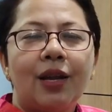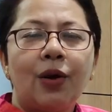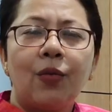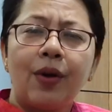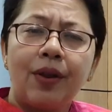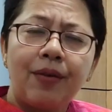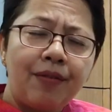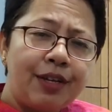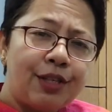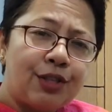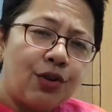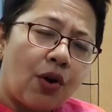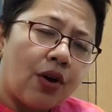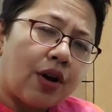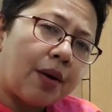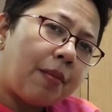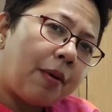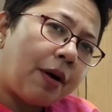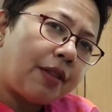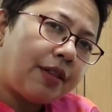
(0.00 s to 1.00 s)
Now when we
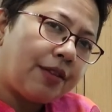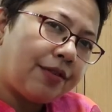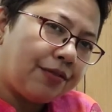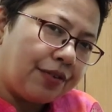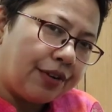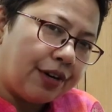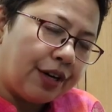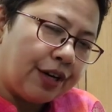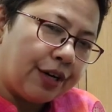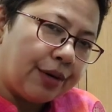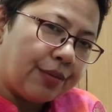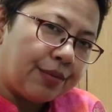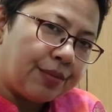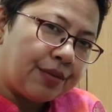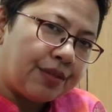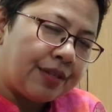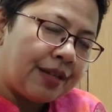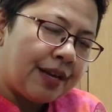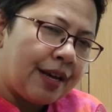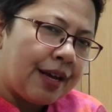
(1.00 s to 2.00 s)
talk about the
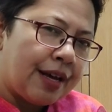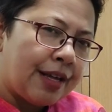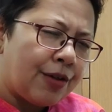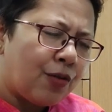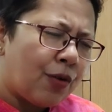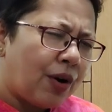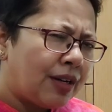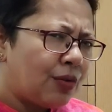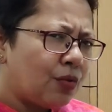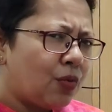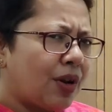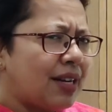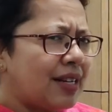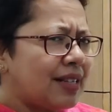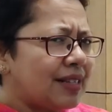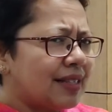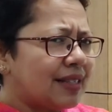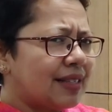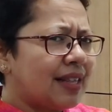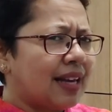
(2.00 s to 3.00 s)
verbs, now what
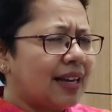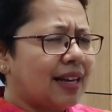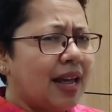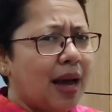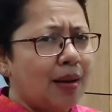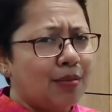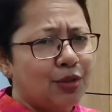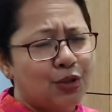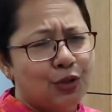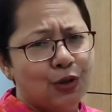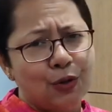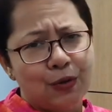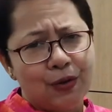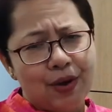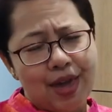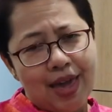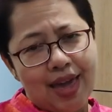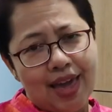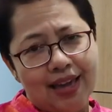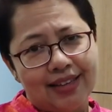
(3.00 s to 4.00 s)
is it that comes to your
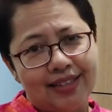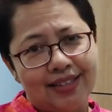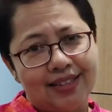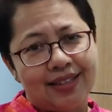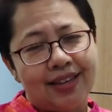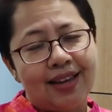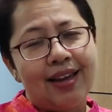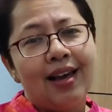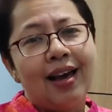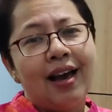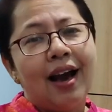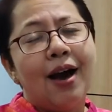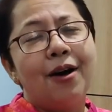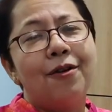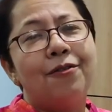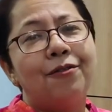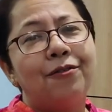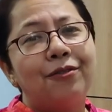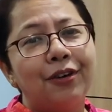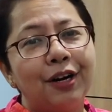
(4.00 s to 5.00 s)
head?
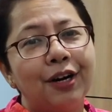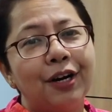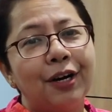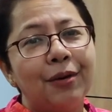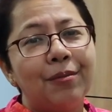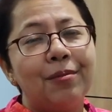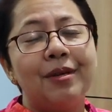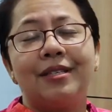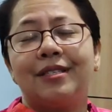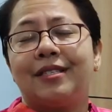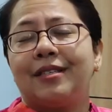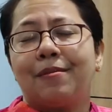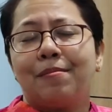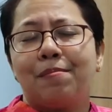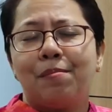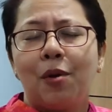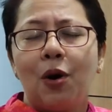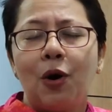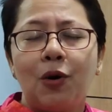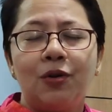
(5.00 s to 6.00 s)
A verb is the
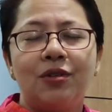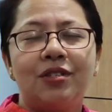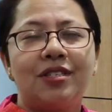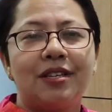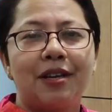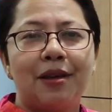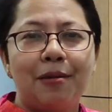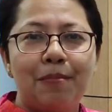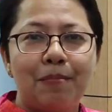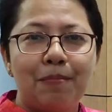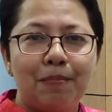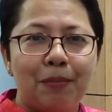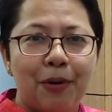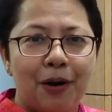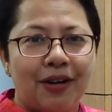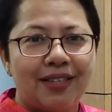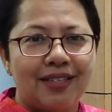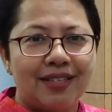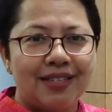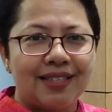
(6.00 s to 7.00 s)
most
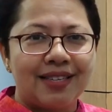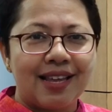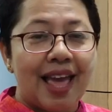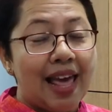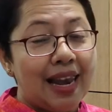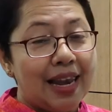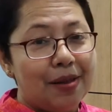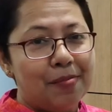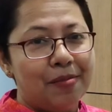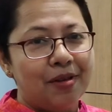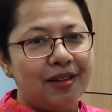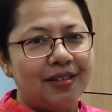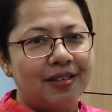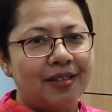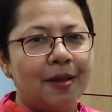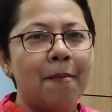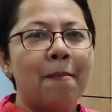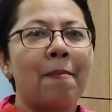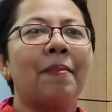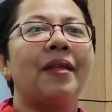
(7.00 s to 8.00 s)
important
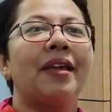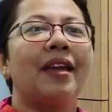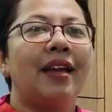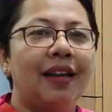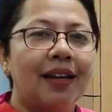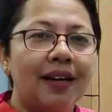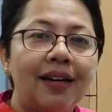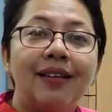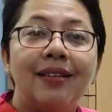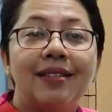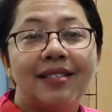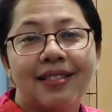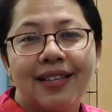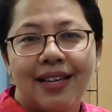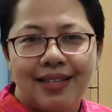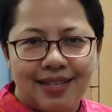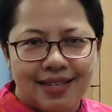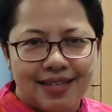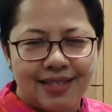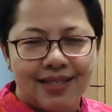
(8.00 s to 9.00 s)
element in a
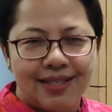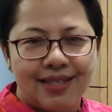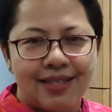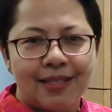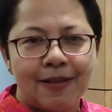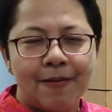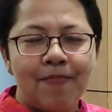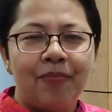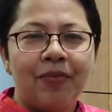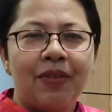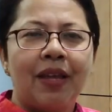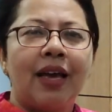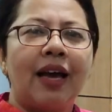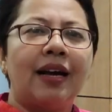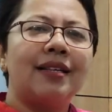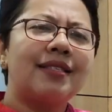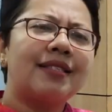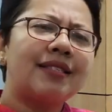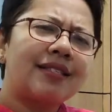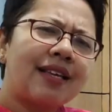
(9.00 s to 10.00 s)
sentence.
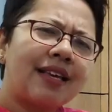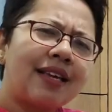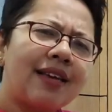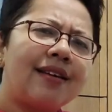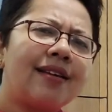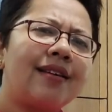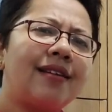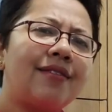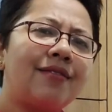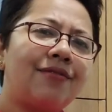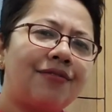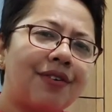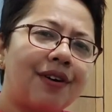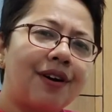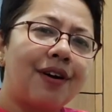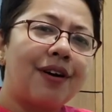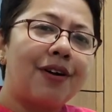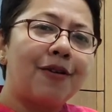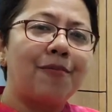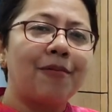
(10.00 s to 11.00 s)
A single
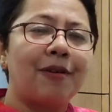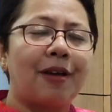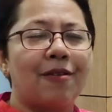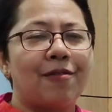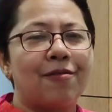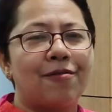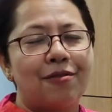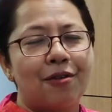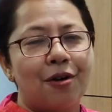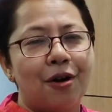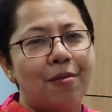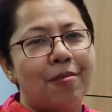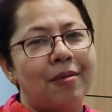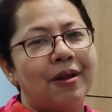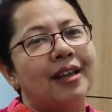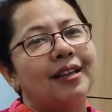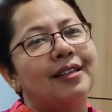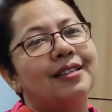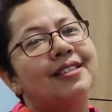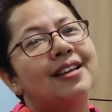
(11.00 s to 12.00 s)
verb can form
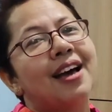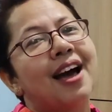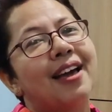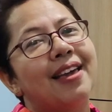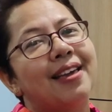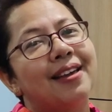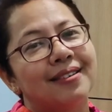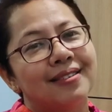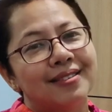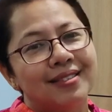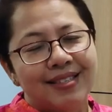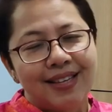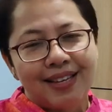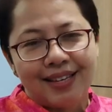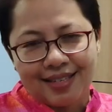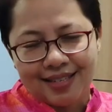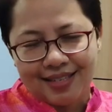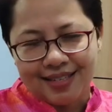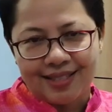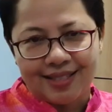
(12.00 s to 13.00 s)
an entire
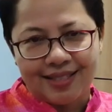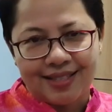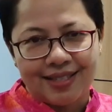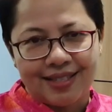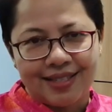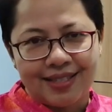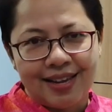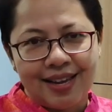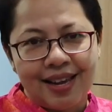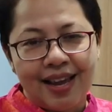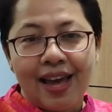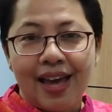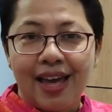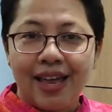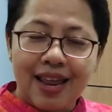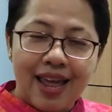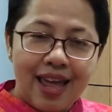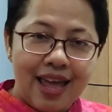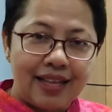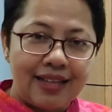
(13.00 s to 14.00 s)
sentence,
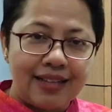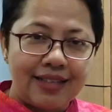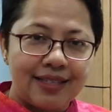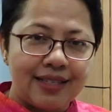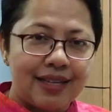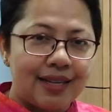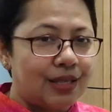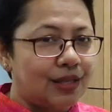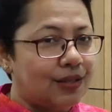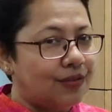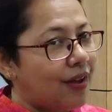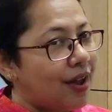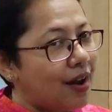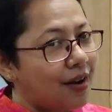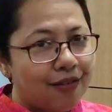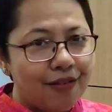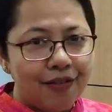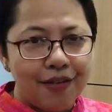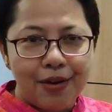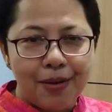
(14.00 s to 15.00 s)
and hence it is
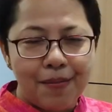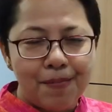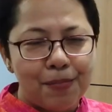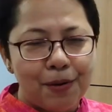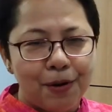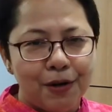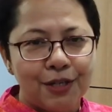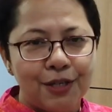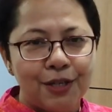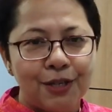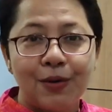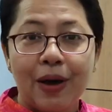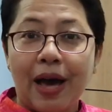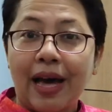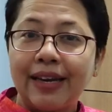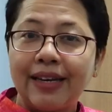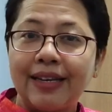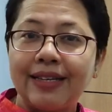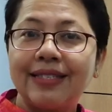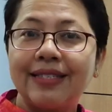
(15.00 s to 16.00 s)
very important to
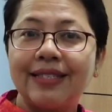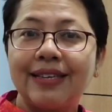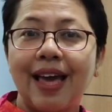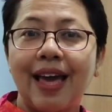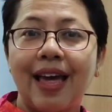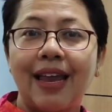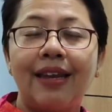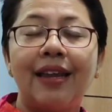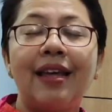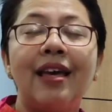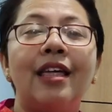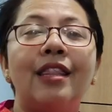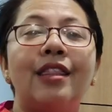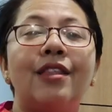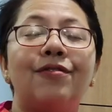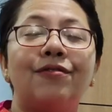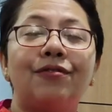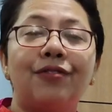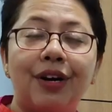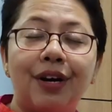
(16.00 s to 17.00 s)
understand
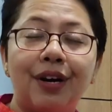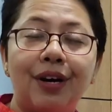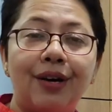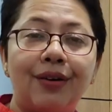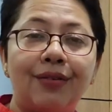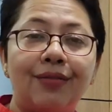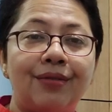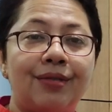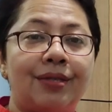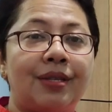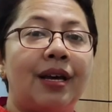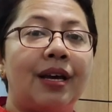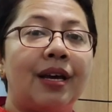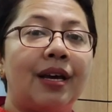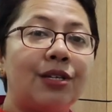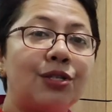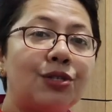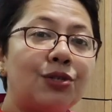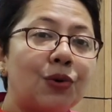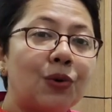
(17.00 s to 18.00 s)
the verbs
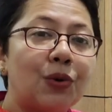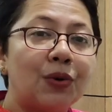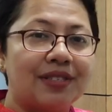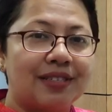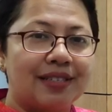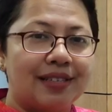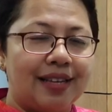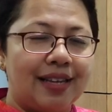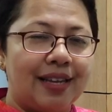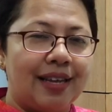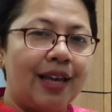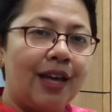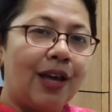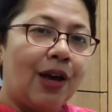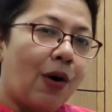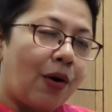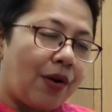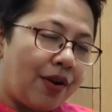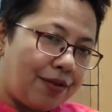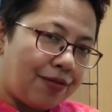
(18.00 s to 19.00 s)
totally.
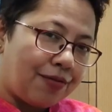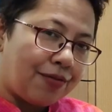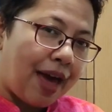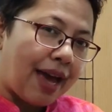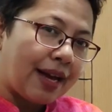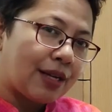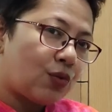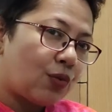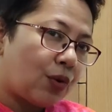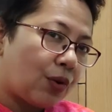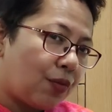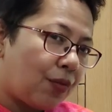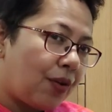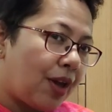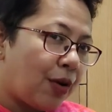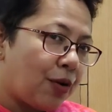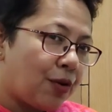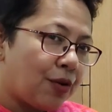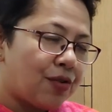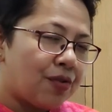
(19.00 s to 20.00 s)
Or in fact, what we
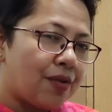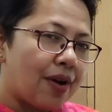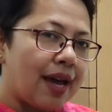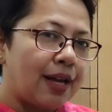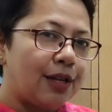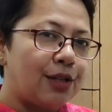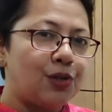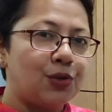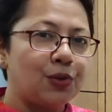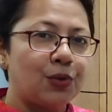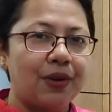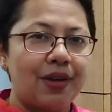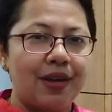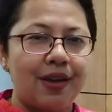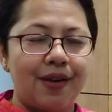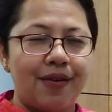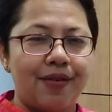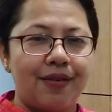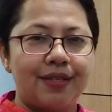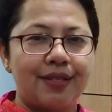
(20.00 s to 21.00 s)
are going to try and do
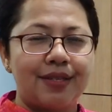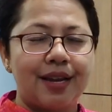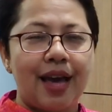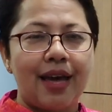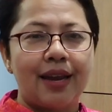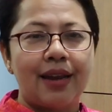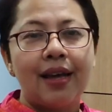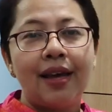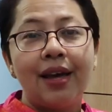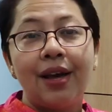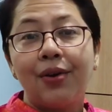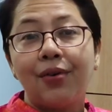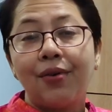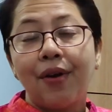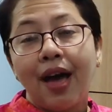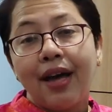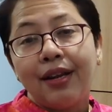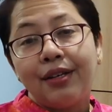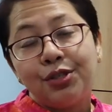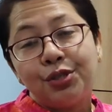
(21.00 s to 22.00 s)
here is that
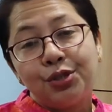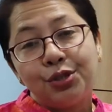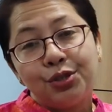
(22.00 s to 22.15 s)
try and